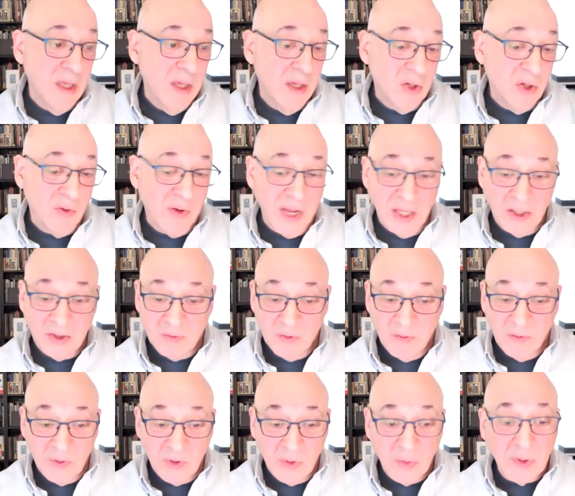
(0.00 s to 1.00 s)
your annual
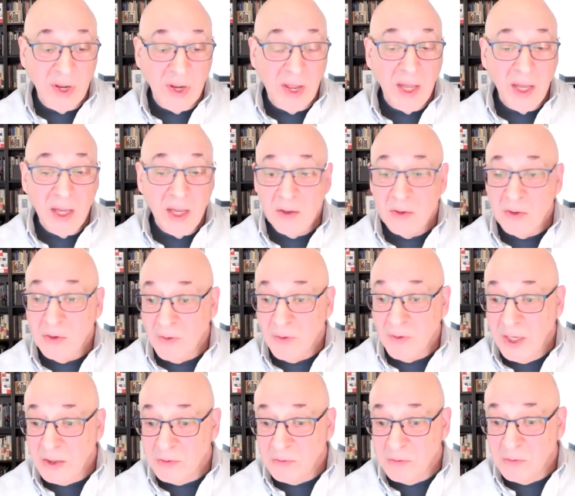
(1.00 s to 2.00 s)
review and how your
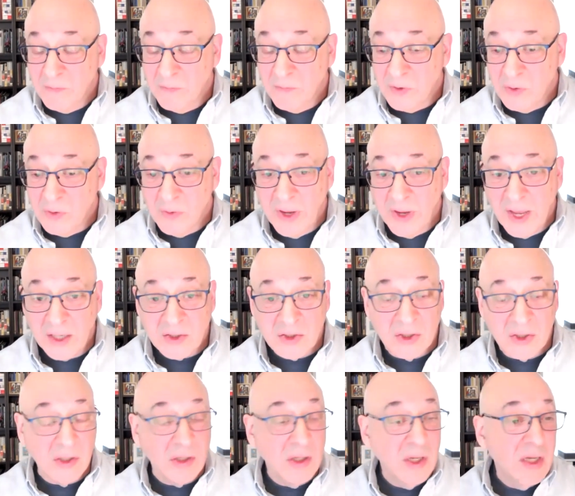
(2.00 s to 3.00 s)
annual review
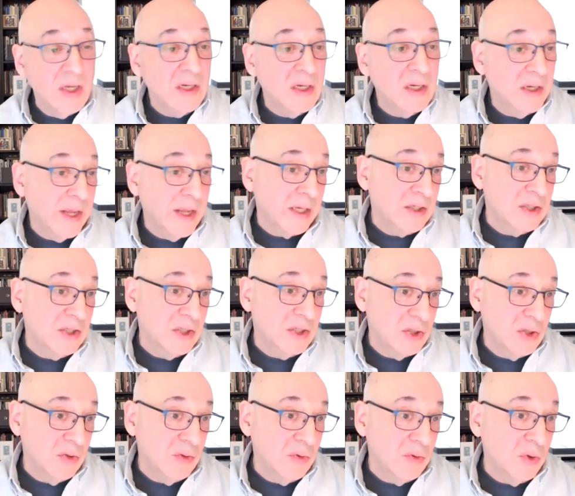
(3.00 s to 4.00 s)
actually connects
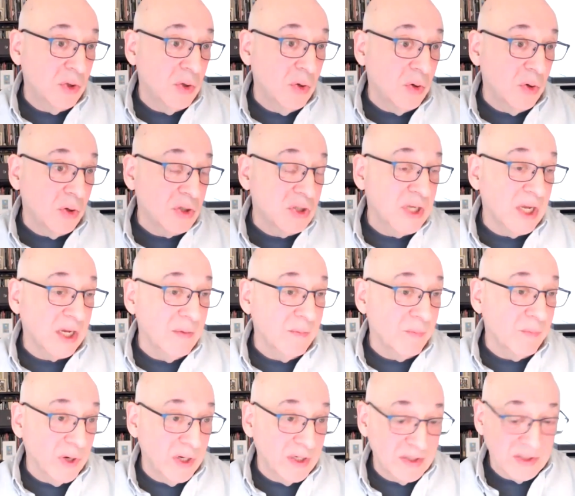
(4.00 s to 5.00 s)
to your second brain